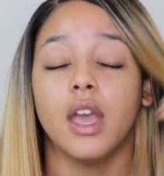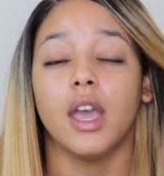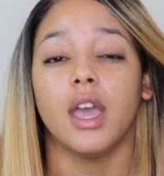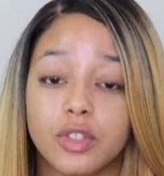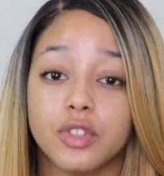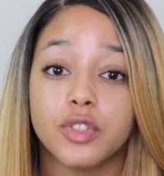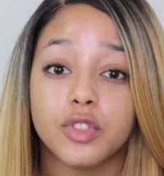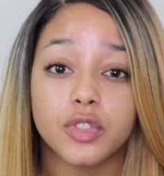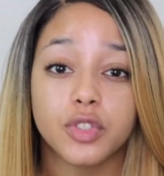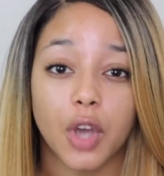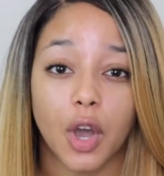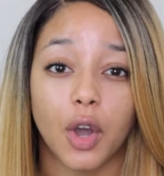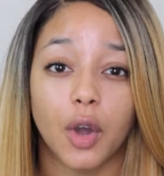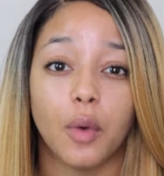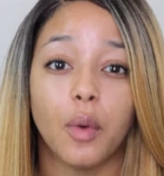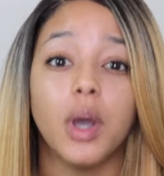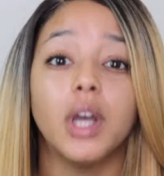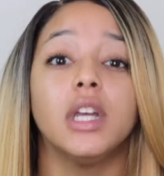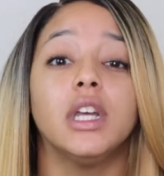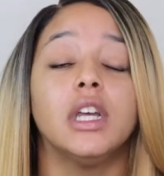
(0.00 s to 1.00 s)

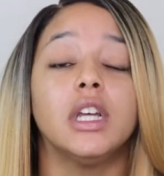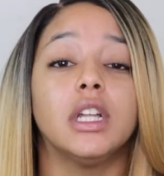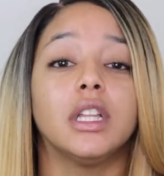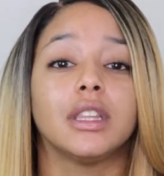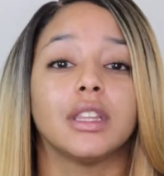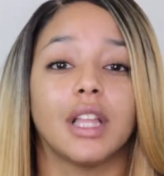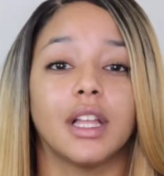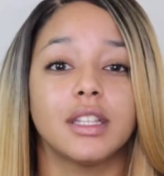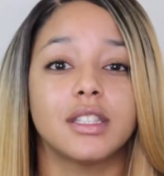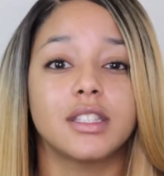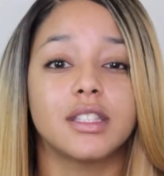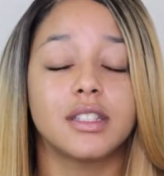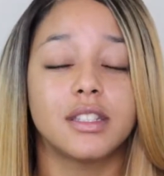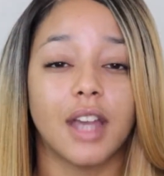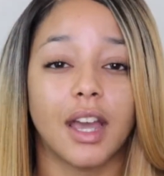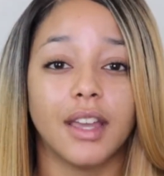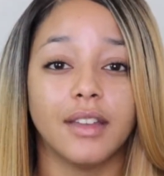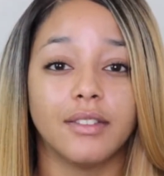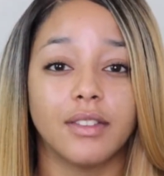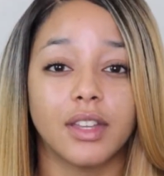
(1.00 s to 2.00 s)
So let's
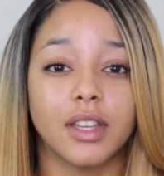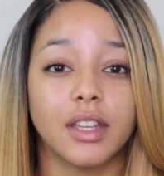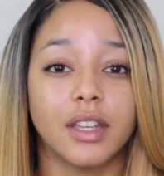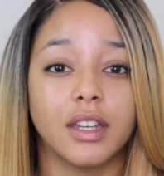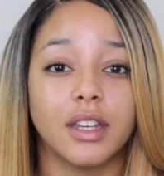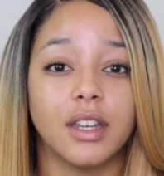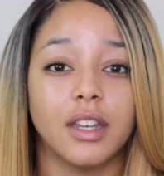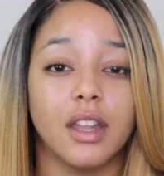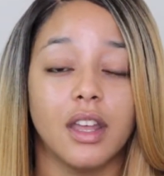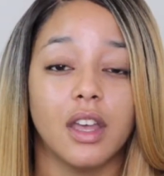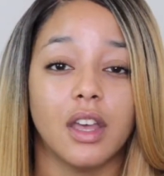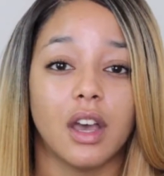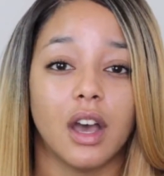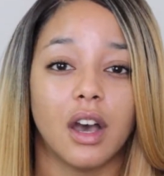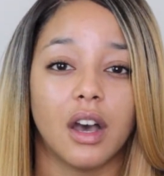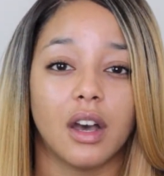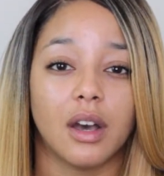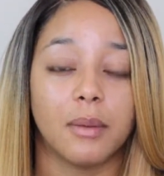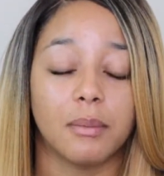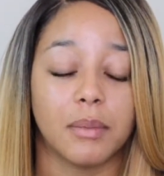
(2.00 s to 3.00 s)
dive in.
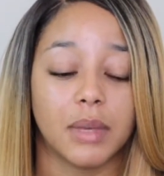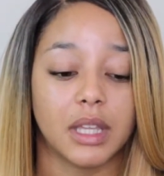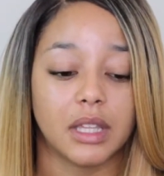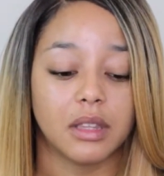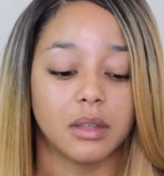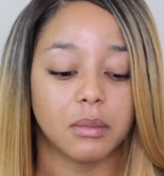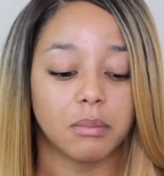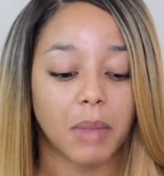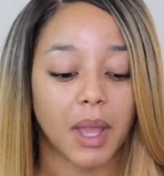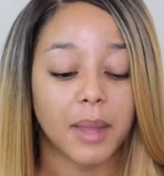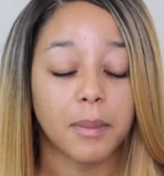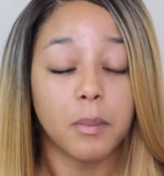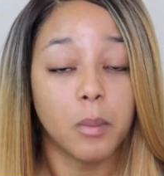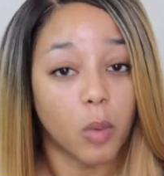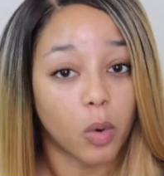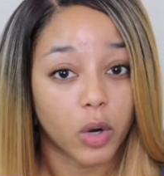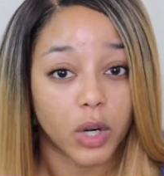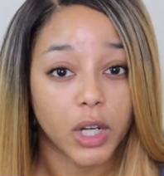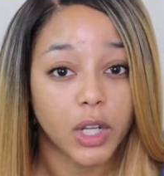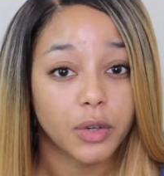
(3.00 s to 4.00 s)
Um, in my
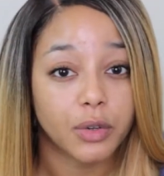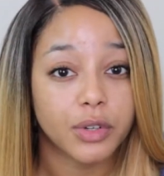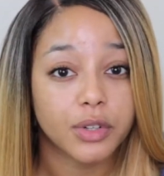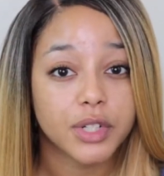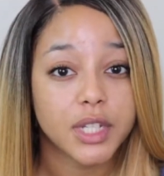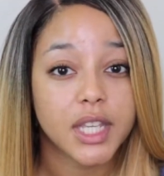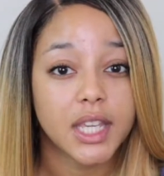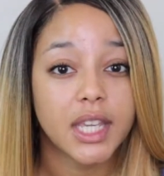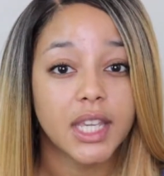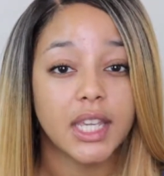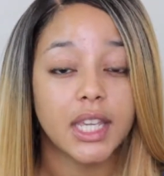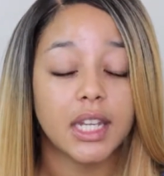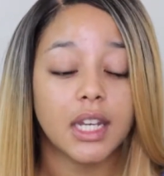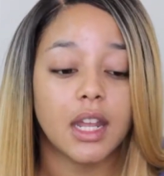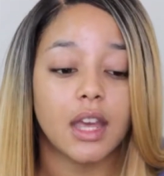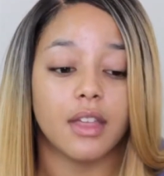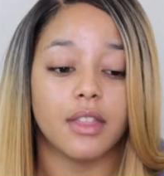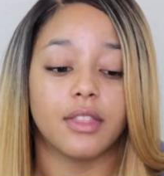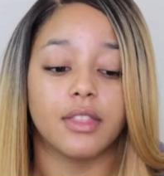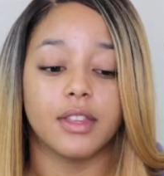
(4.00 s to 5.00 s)
morning routine,
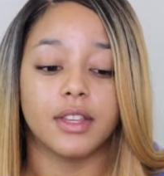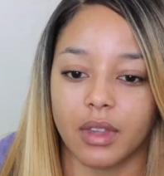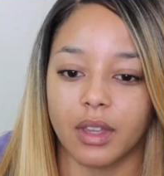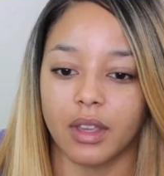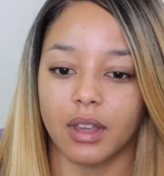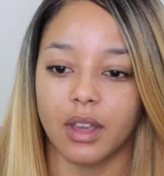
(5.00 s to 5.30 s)
this